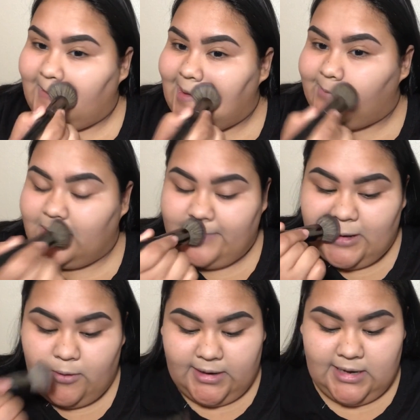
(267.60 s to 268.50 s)
I'm gonna be
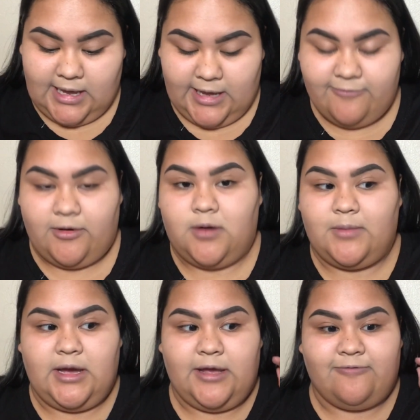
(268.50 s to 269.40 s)
going live on
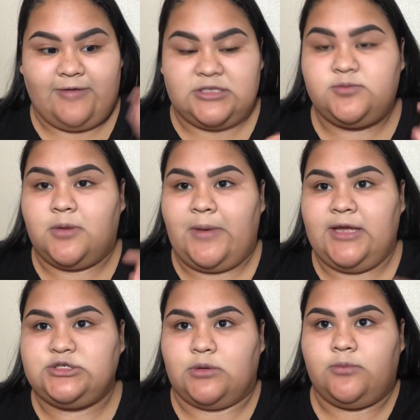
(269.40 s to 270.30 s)
my Facebook
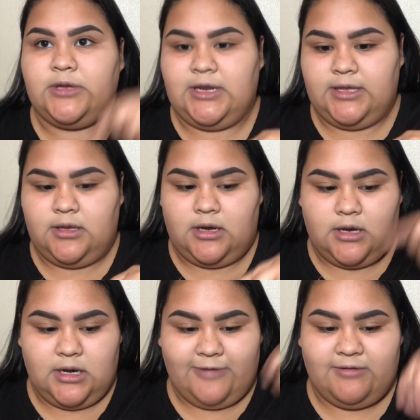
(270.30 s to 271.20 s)
page. I will be
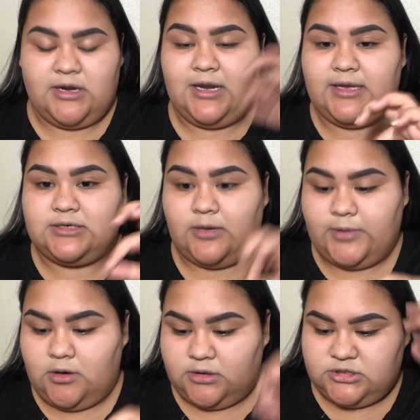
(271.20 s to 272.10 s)
leaving a link down
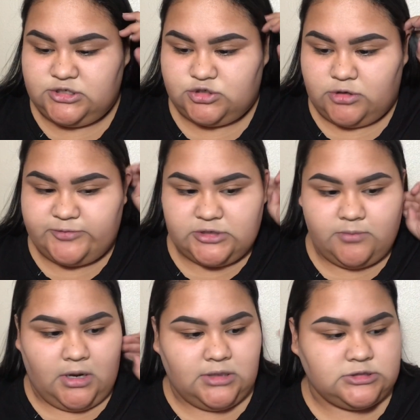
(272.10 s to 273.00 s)
below in the
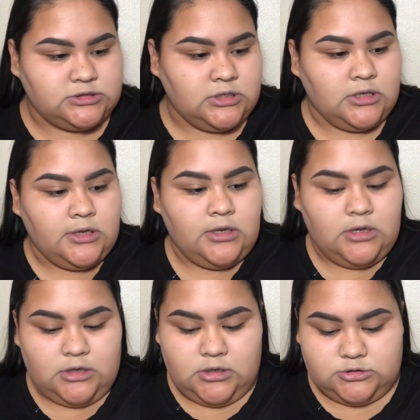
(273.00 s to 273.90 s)
description box.
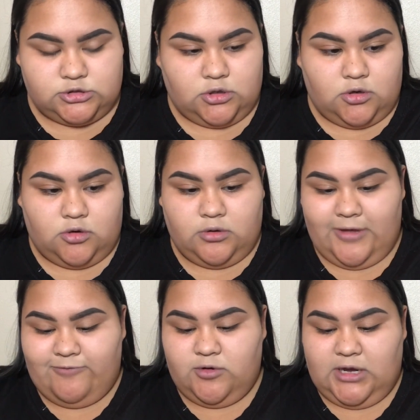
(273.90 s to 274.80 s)
So
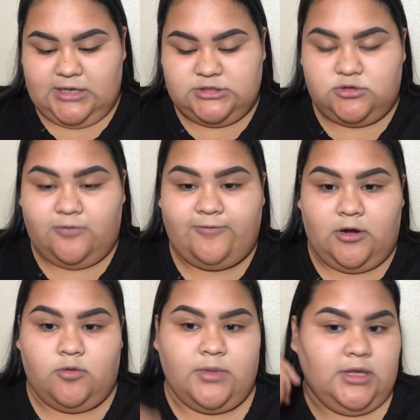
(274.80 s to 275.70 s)
if you guys don't
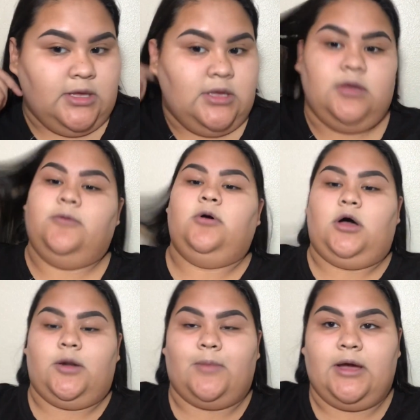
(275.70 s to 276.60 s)
follow me
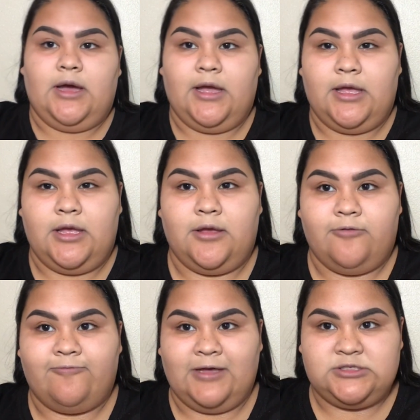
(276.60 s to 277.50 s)
on my
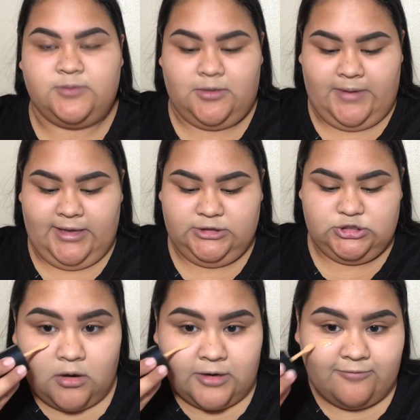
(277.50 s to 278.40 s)
Facebook
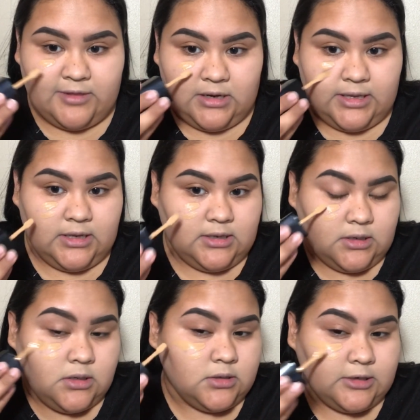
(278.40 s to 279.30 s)
page, I'll leave the link
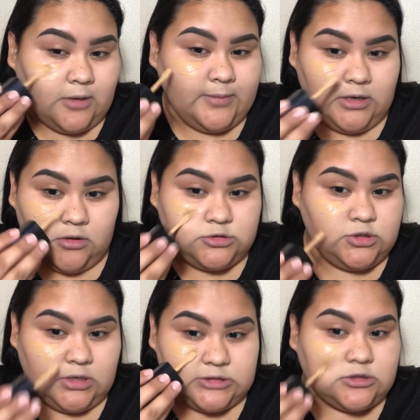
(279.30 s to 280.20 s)
down below
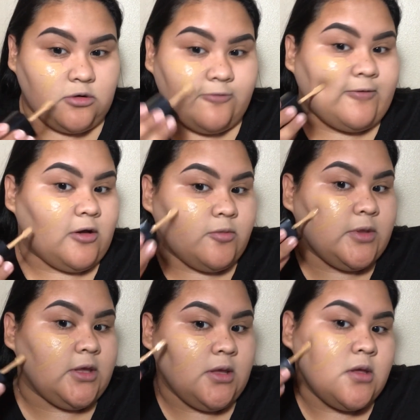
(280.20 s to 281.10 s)
so you guys can go follow
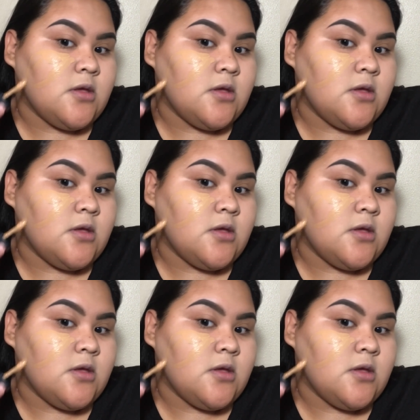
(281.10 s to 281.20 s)
me